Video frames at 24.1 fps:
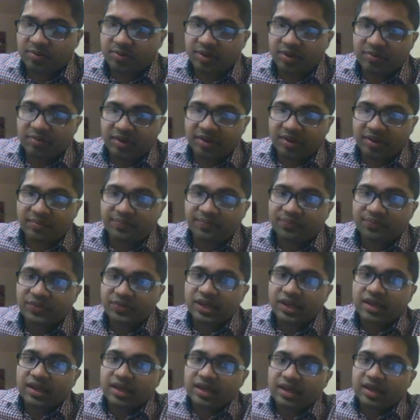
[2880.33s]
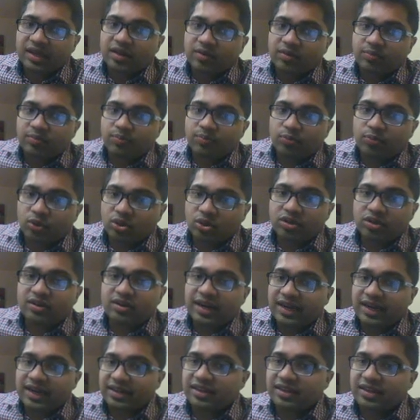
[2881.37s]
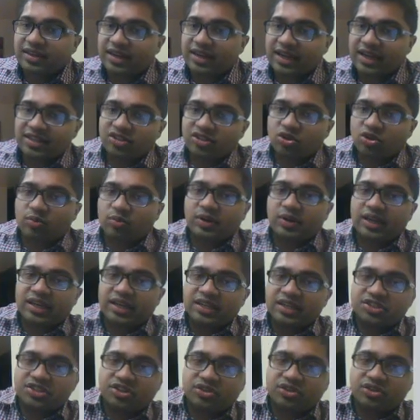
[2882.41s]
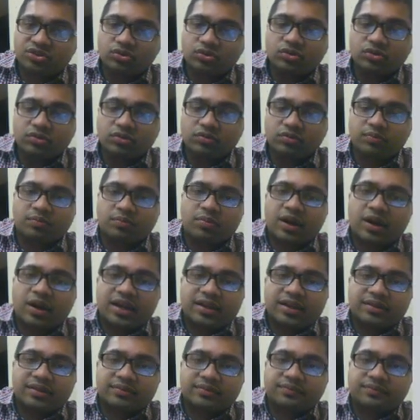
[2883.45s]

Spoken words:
premium, put writer has obligation to buy.